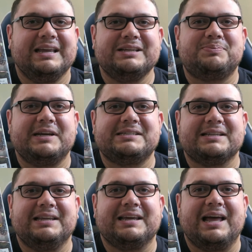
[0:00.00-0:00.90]
he's
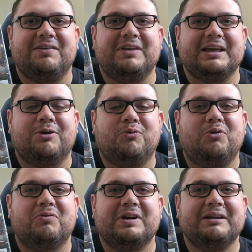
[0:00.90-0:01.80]
basically kind of like a
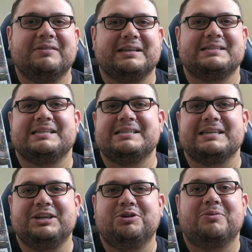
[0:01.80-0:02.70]
wolverine with a sense
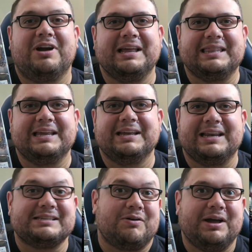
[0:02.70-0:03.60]
of humor i think
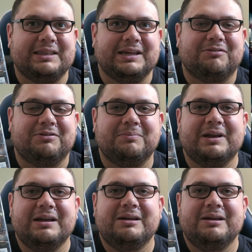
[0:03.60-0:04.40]
that's how i think of him